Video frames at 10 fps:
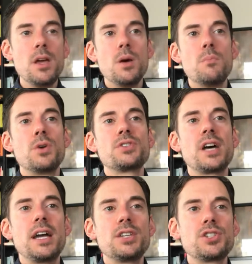
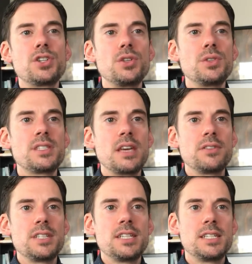Mosiah
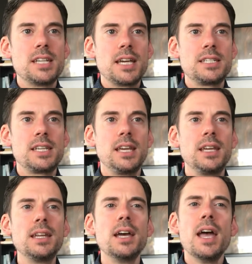
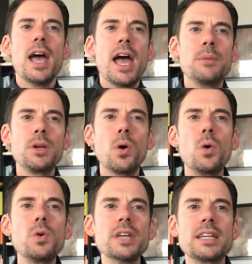2:17-19. And
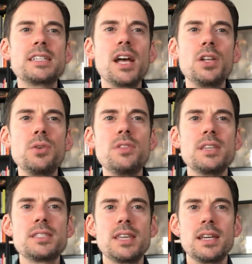behold, I tell you
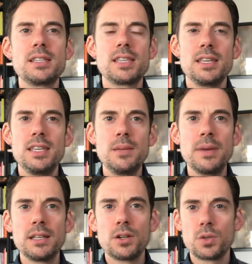these things that ye
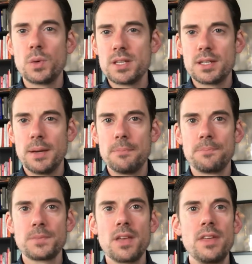may learn wisdom,
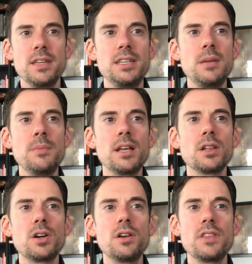that ye may
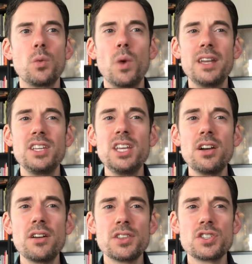learn that when ye are
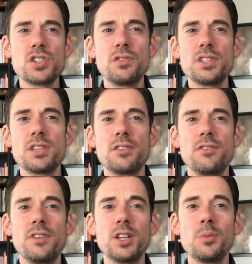in the service of your
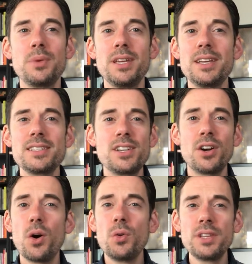fellow beings, ye
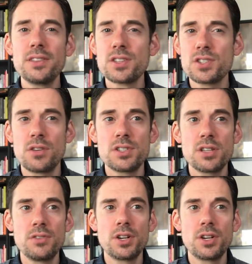are only in the service of your